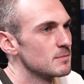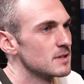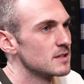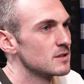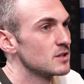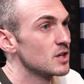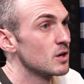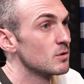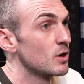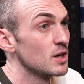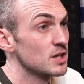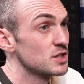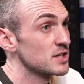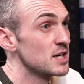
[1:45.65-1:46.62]
And, you know, I
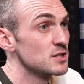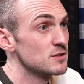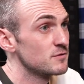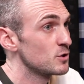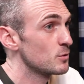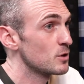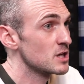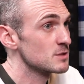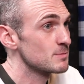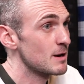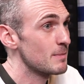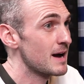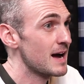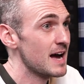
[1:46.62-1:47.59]
exchanged a few words
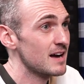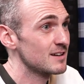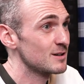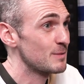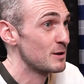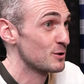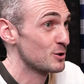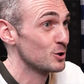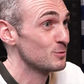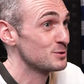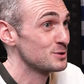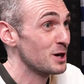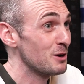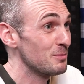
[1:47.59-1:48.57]
about my hat and about the club
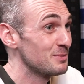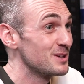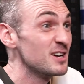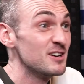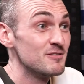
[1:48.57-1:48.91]
shop.